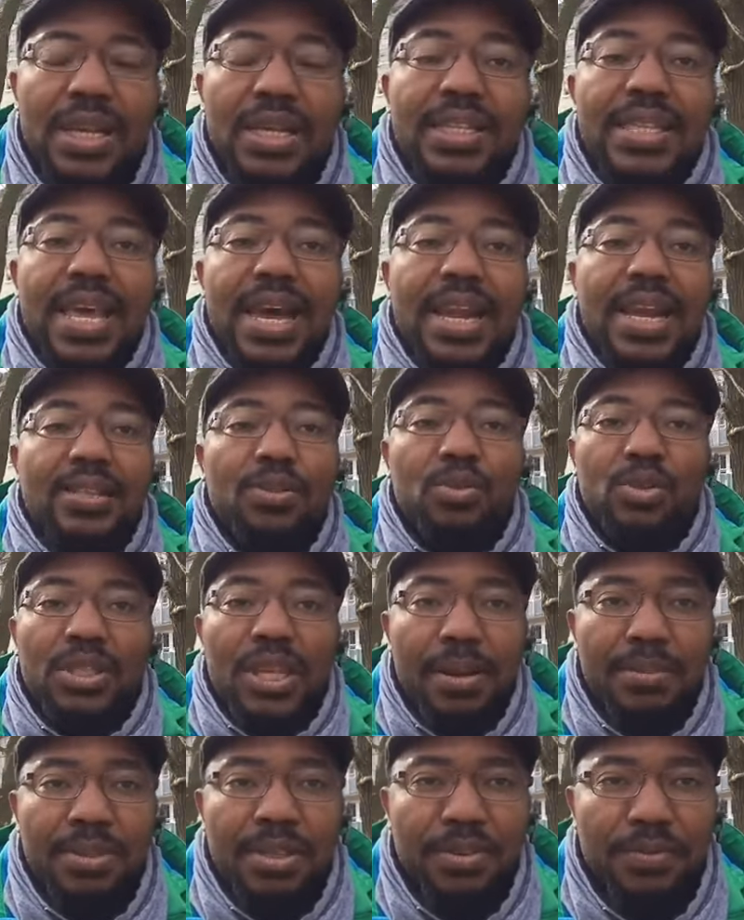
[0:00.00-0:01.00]
there are two
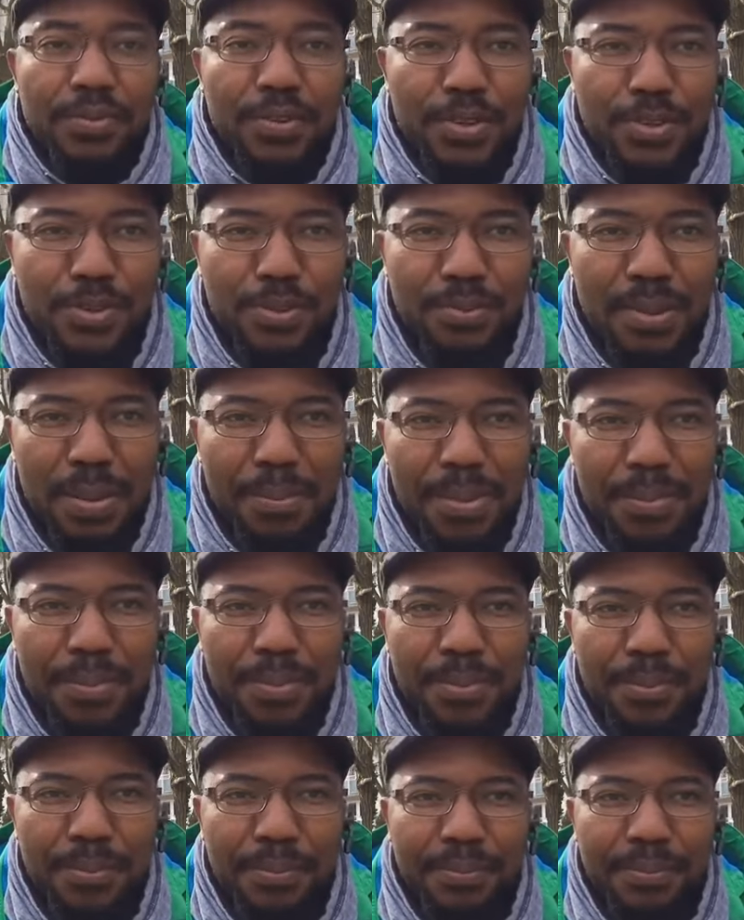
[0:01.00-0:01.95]
types of Osu, my people.